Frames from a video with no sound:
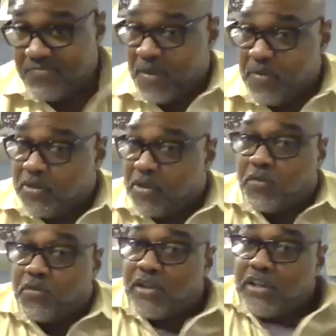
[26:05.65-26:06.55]
People
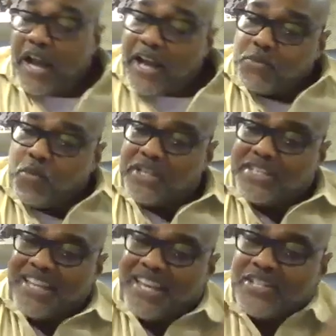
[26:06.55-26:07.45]
don't realize what it
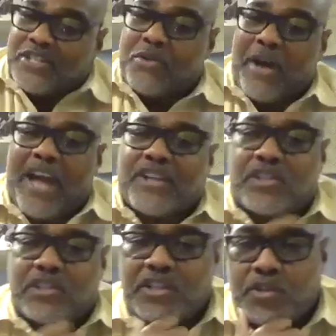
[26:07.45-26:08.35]
takes to actually